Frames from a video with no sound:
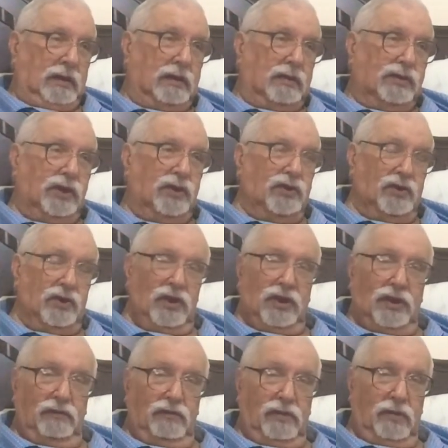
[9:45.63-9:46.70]
did sneak
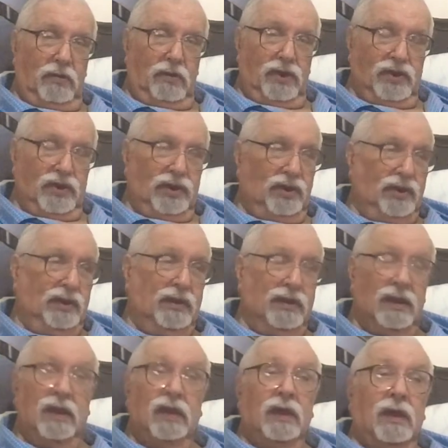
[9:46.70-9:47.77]
a few whiskies.
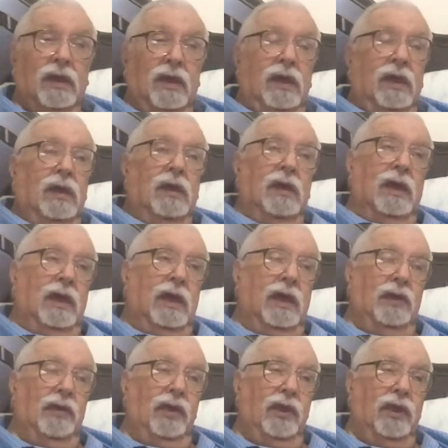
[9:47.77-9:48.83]

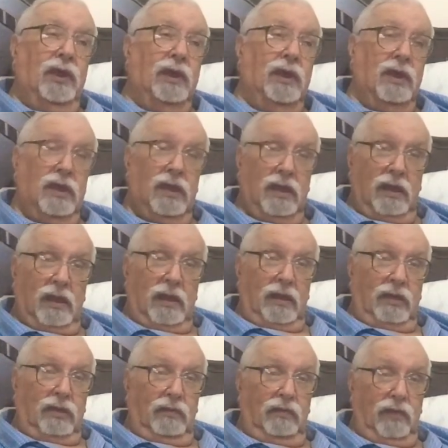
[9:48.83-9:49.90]
And
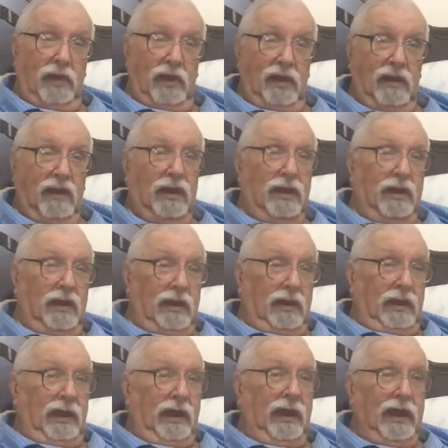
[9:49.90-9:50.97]
the fella
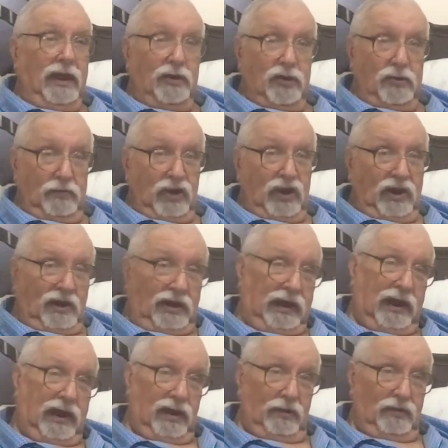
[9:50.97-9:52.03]
hands me a
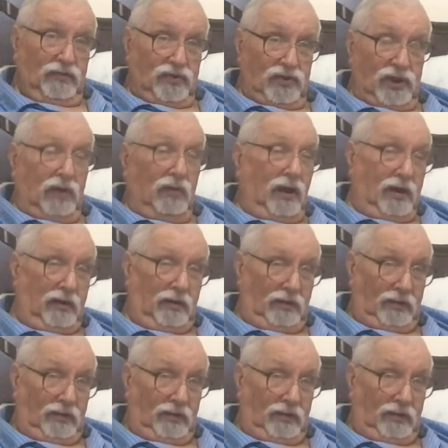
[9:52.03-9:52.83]
can of Solo.